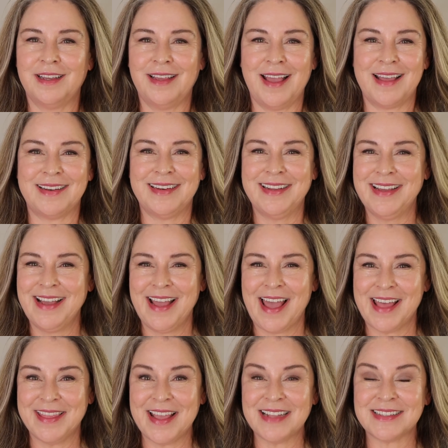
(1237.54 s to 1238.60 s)
And
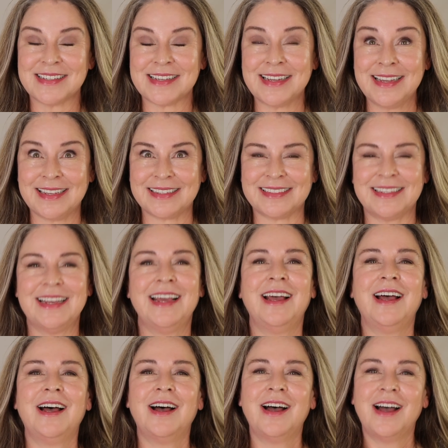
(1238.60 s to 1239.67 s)
that's it.
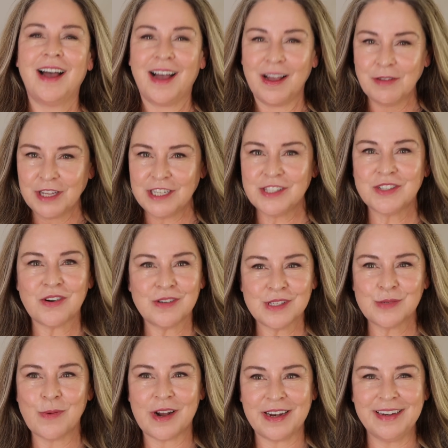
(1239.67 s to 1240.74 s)
I'm going to start
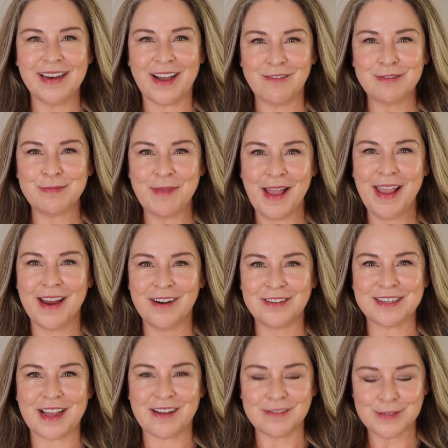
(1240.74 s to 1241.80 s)
sweating now with my hair
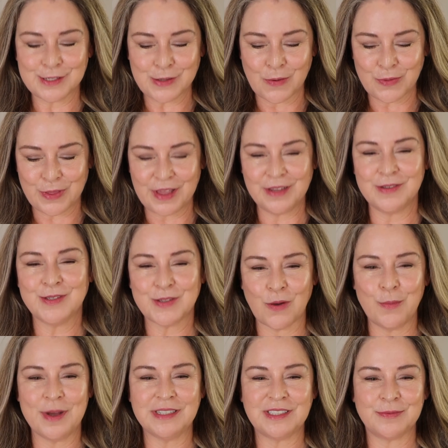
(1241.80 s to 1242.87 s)
down, so thank you so
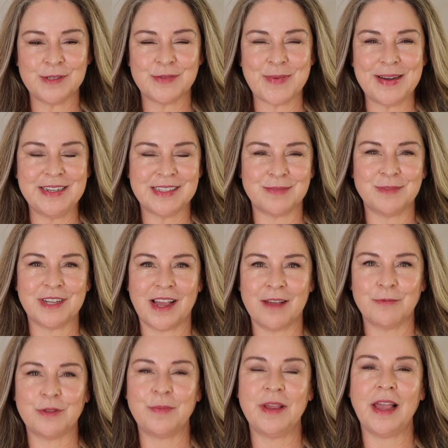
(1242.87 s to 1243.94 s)
much for spending some time
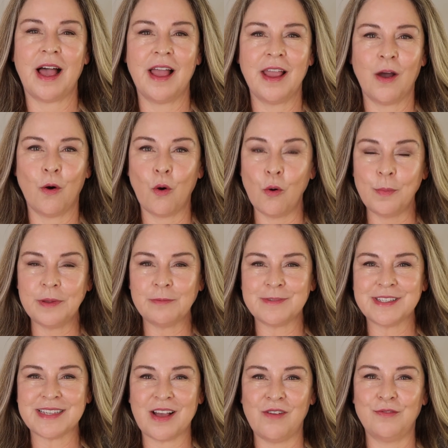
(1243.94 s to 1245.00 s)
with me. I hope it
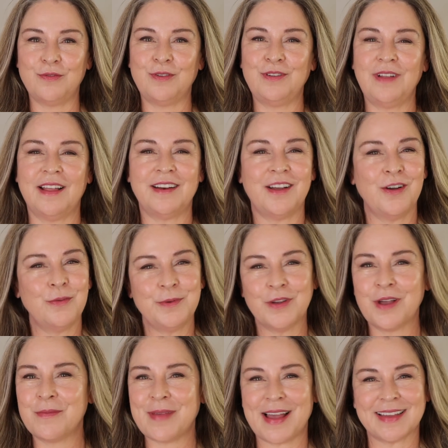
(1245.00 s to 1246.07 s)
was helpful, and I hope you
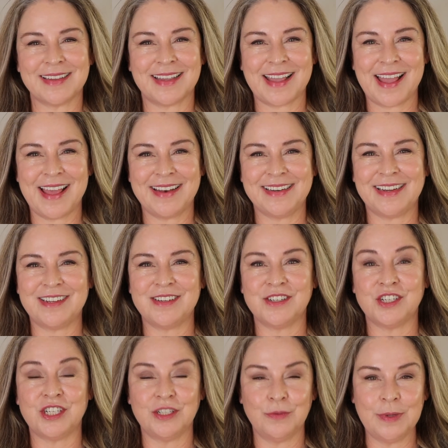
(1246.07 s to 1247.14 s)
come back again.
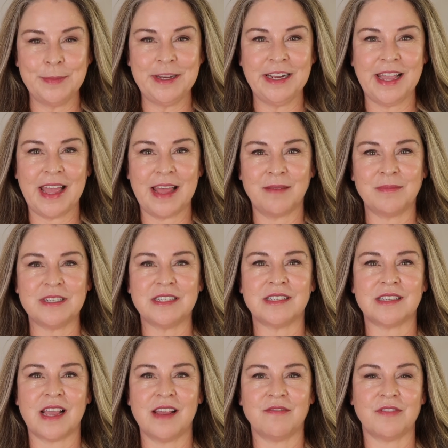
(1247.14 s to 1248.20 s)
Until we meet again, be
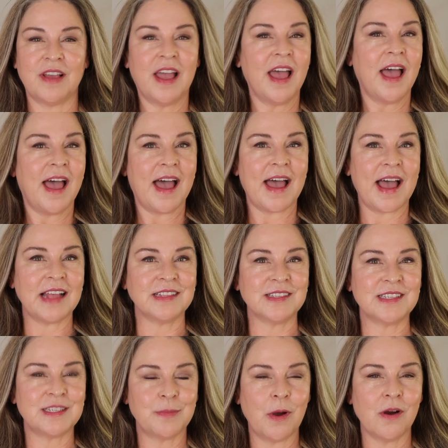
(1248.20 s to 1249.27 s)
safe and
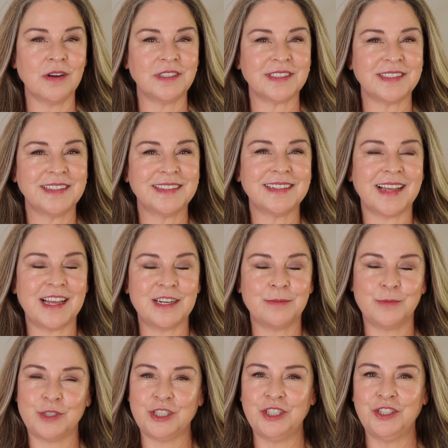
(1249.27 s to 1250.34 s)
smart, and I'm
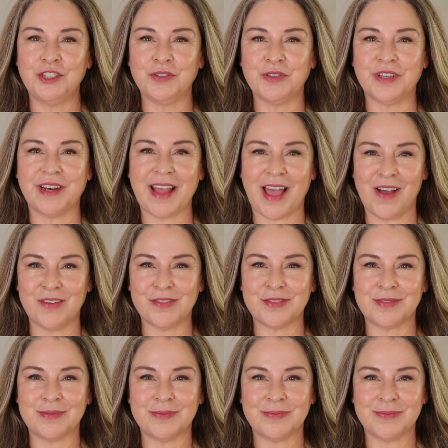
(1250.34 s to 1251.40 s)
wishing you good health.